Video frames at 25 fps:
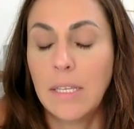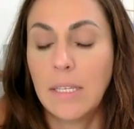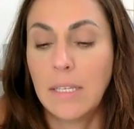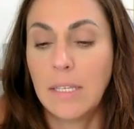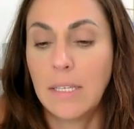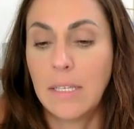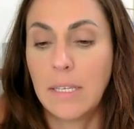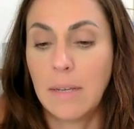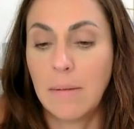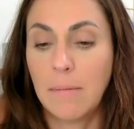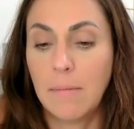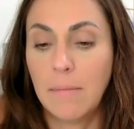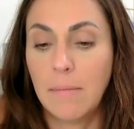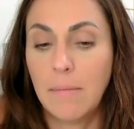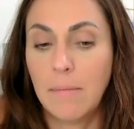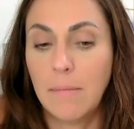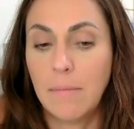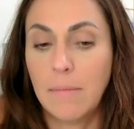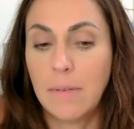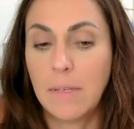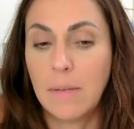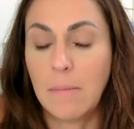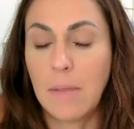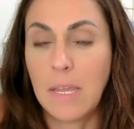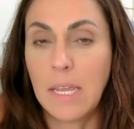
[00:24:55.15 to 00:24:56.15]
some
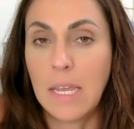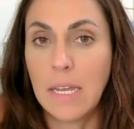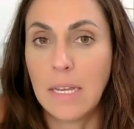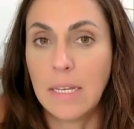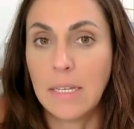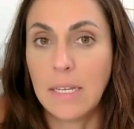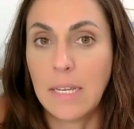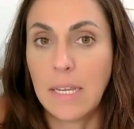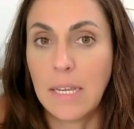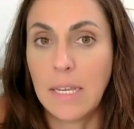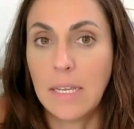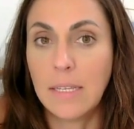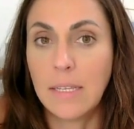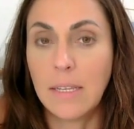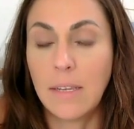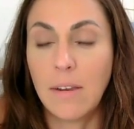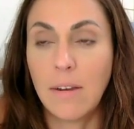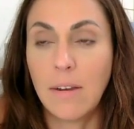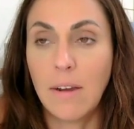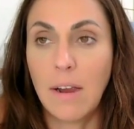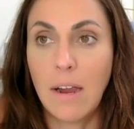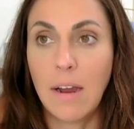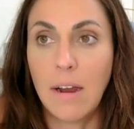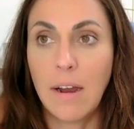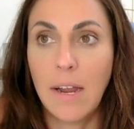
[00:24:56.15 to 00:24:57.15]
some ENTs in
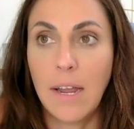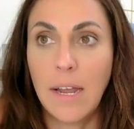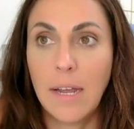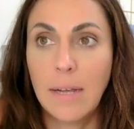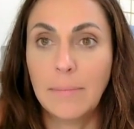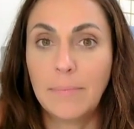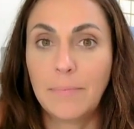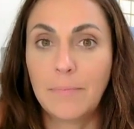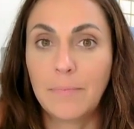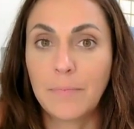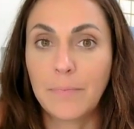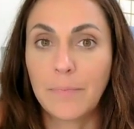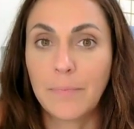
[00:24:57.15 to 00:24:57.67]
your area.